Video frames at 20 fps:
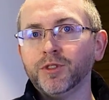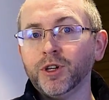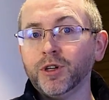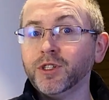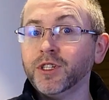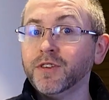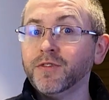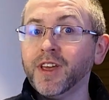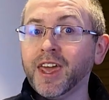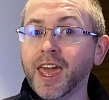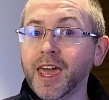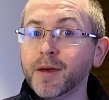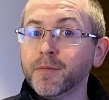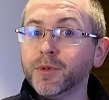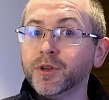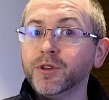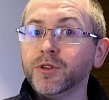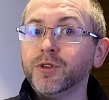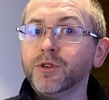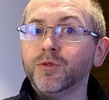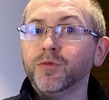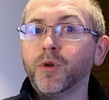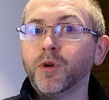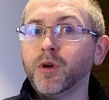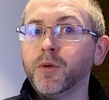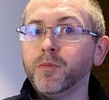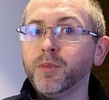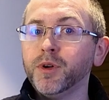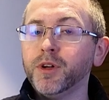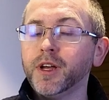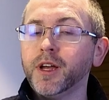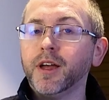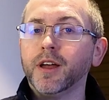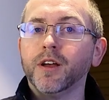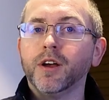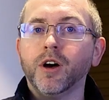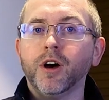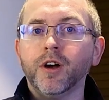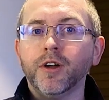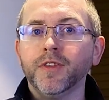Joseph Campbell, who wrote a book
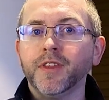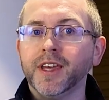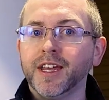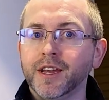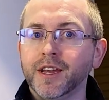called The